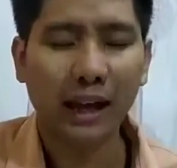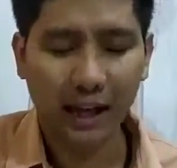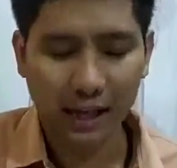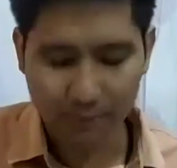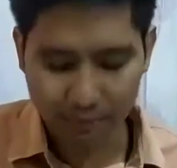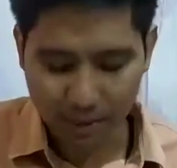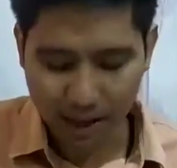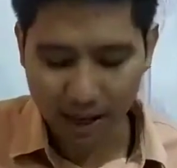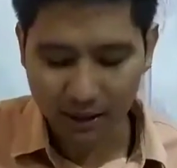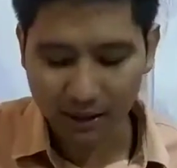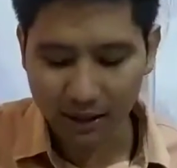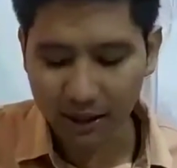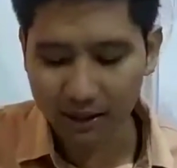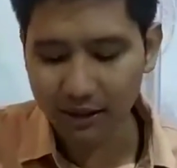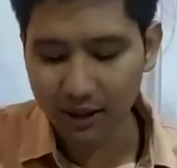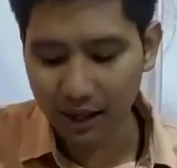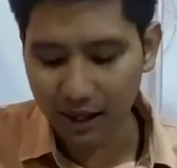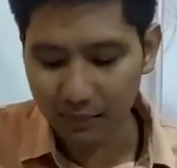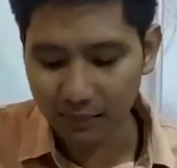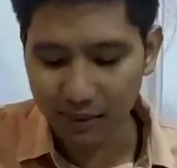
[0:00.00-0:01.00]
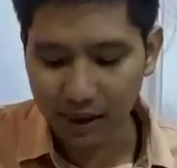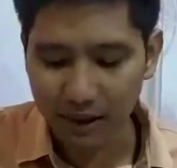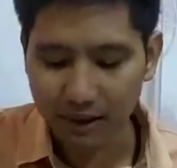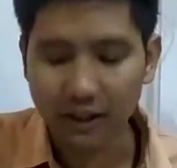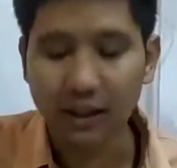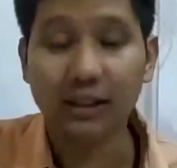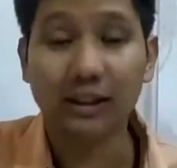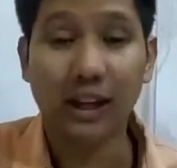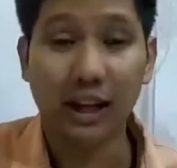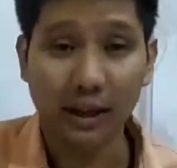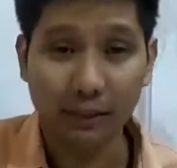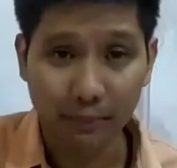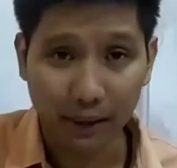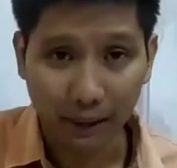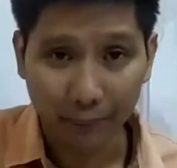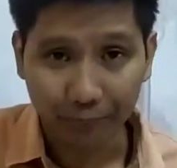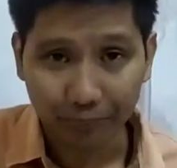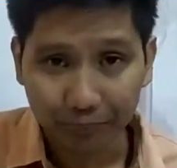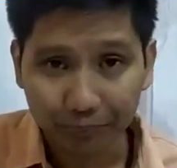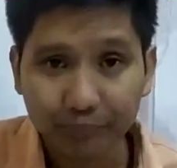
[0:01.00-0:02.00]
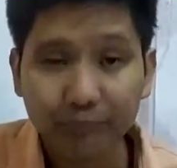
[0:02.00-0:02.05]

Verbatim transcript: Amen and amen and amen.